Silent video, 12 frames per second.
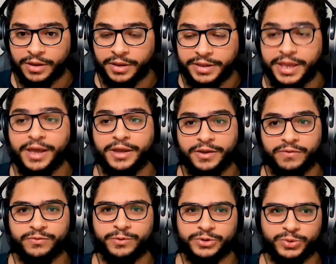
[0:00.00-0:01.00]
Yeah, of
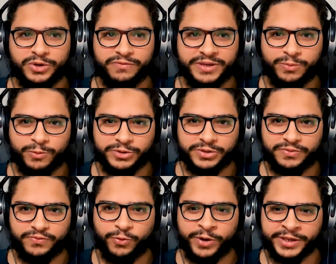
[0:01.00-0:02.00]
course. One of them was
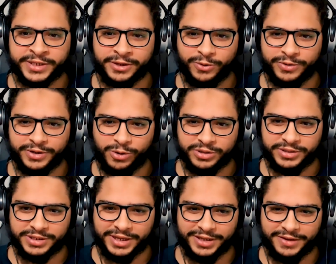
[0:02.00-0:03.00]
focusing on
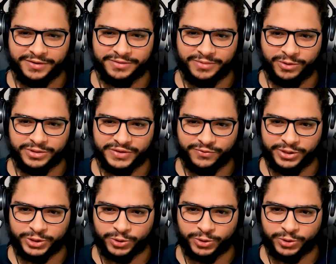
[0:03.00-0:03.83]
the voice